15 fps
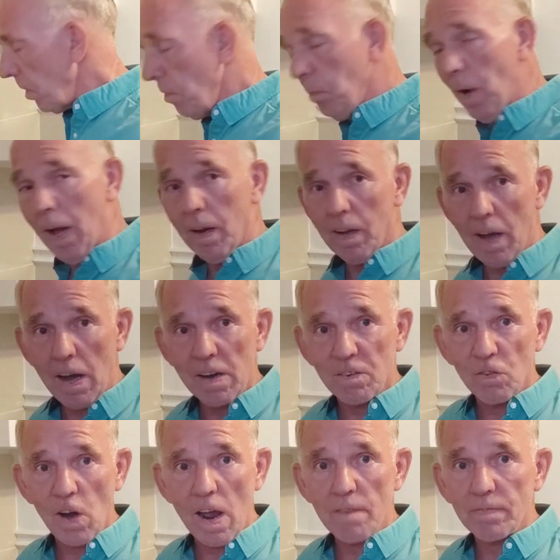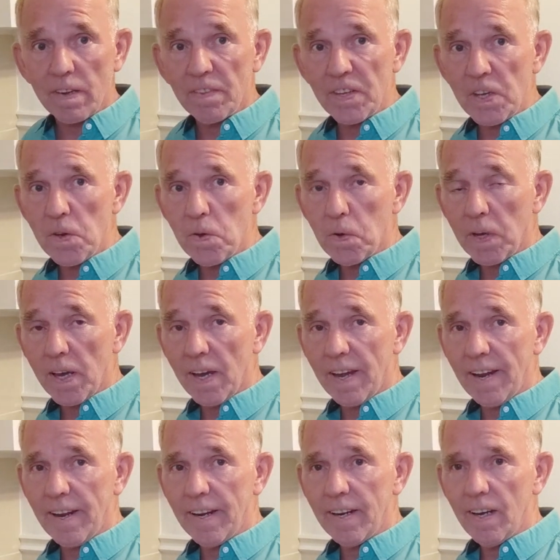Well, I arrived in the
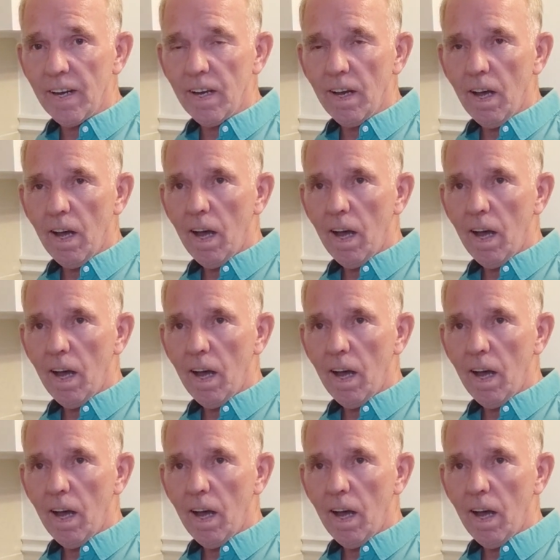UK